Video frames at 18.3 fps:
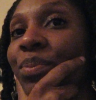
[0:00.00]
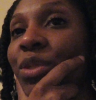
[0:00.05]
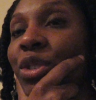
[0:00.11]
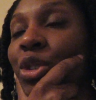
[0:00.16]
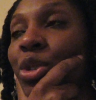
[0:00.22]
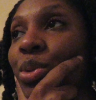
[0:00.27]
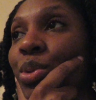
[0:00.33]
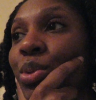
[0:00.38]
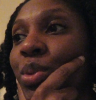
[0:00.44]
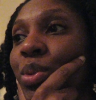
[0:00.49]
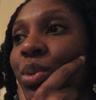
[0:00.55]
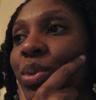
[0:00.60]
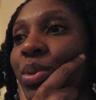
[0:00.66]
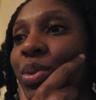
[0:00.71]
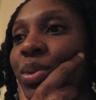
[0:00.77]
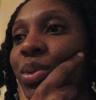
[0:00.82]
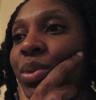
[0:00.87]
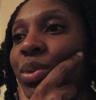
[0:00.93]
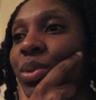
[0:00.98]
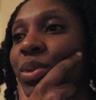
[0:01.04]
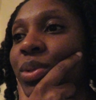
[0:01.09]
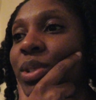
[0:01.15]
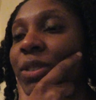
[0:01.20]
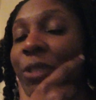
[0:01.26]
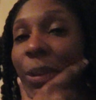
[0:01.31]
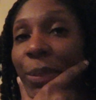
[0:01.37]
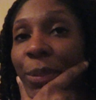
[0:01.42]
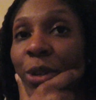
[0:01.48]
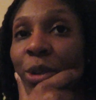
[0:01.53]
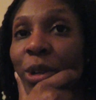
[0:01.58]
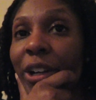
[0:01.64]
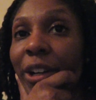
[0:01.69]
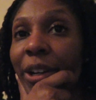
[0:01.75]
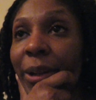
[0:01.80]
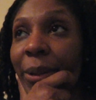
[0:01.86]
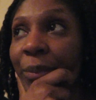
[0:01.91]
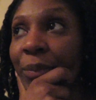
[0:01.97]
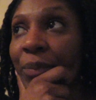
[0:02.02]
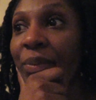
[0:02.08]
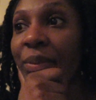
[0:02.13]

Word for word: two in February.